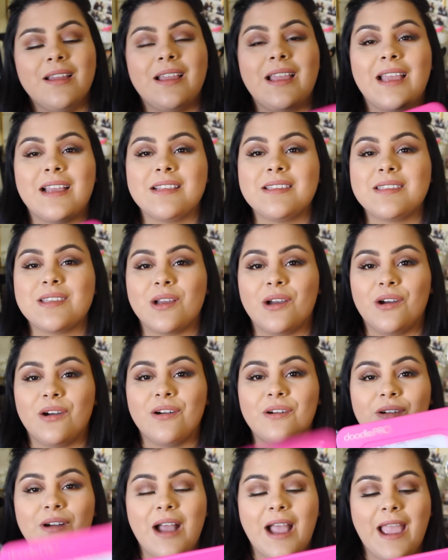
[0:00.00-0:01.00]
and
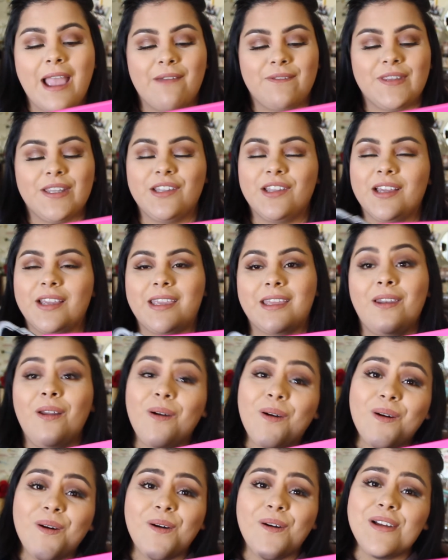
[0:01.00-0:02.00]
so I have to look, and
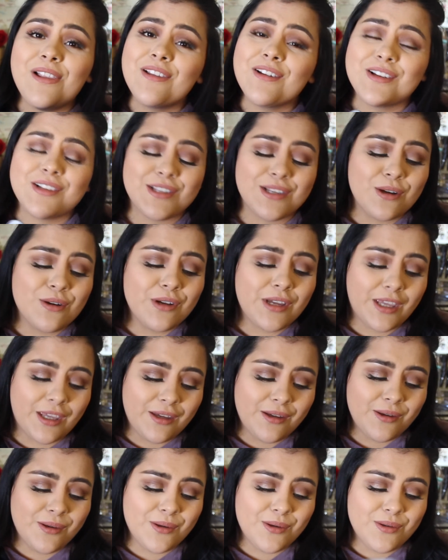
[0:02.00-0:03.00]
oh, it looks so
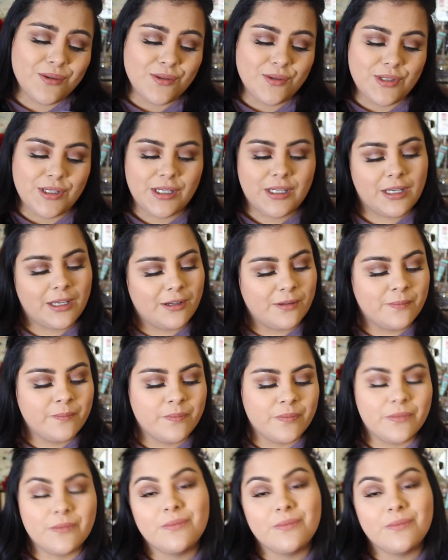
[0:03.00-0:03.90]
cute, you know,